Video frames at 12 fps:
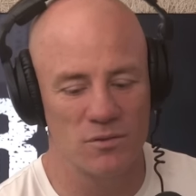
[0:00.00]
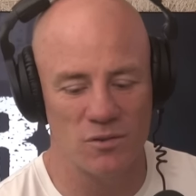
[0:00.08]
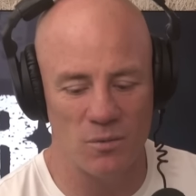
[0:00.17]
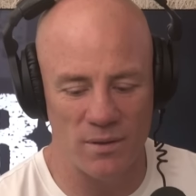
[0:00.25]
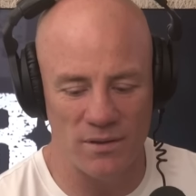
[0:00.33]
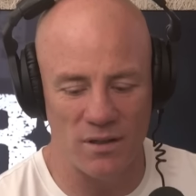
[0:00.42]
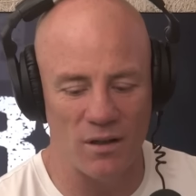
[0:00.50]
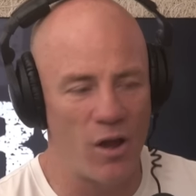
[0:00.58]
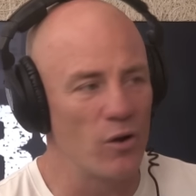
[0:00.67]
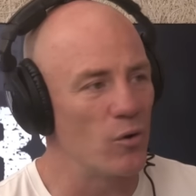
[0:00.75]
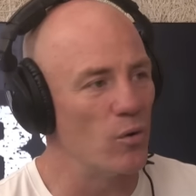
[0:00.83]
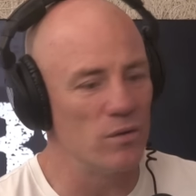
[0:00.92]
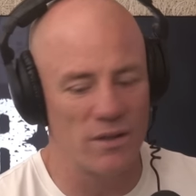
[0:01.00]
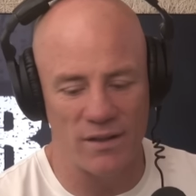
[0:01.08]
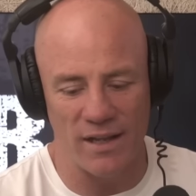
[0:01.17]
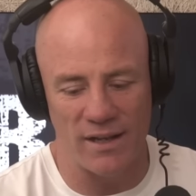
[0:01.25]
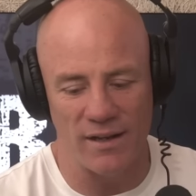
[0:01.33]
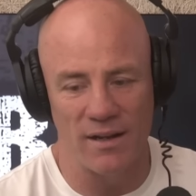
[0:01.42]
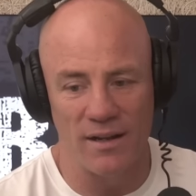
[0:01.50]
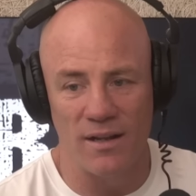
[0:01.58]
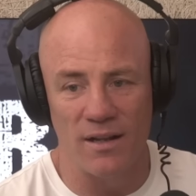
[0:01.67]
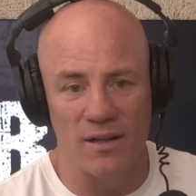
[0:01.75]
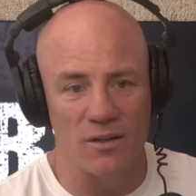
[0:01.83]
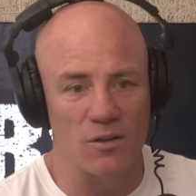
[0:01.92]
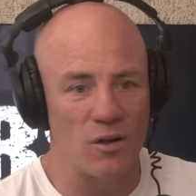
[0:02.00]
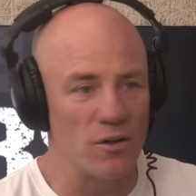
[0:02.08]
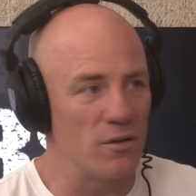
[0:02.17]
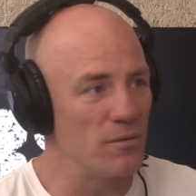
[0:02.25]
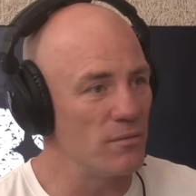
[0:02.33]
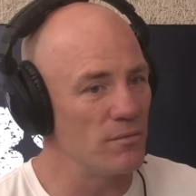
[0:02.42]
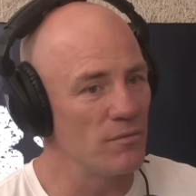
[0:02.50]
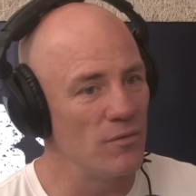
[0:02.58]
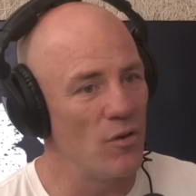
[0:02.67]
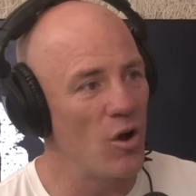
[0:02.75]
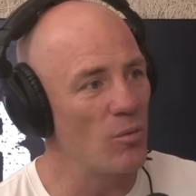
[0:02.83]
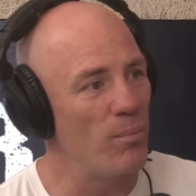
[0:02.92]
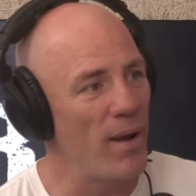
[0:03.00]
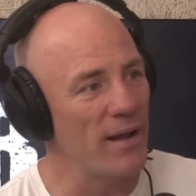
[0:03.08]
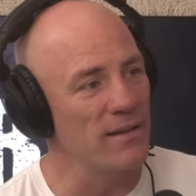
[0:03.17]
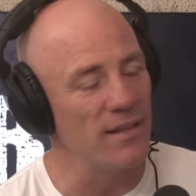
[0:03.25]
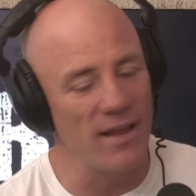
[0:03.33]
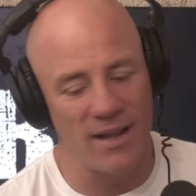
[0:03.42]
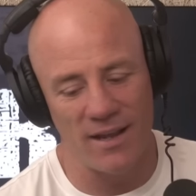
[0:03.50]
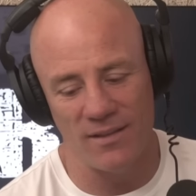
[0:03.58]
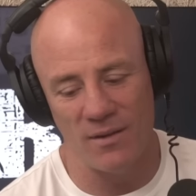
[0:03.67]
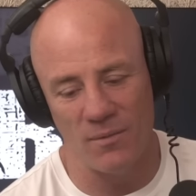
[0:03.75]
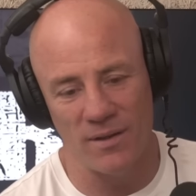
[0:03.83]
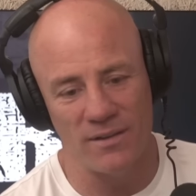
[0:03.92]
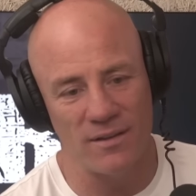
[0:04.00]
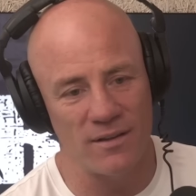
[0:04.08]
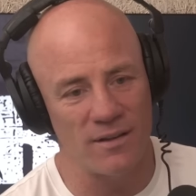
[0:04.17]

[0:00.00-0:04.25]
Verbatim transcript: because I went to local and then knocked back and then went